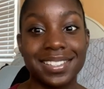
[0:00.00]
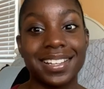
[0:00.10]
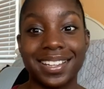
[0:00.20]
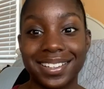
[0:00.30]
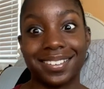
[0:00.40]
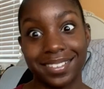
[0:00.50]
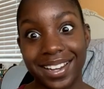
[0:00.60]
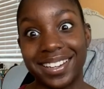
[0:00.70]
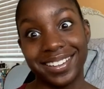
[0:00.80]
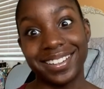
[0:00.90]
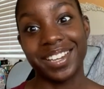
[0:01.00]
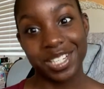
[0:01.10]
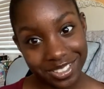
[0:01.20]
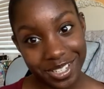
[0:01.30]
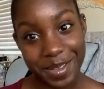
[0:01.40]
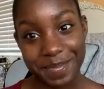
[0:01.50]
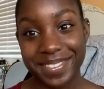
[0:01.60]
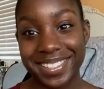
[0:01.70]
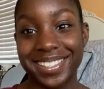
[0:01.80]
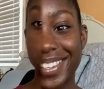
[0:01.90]
that I need to get
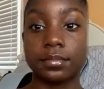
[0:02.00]
trims.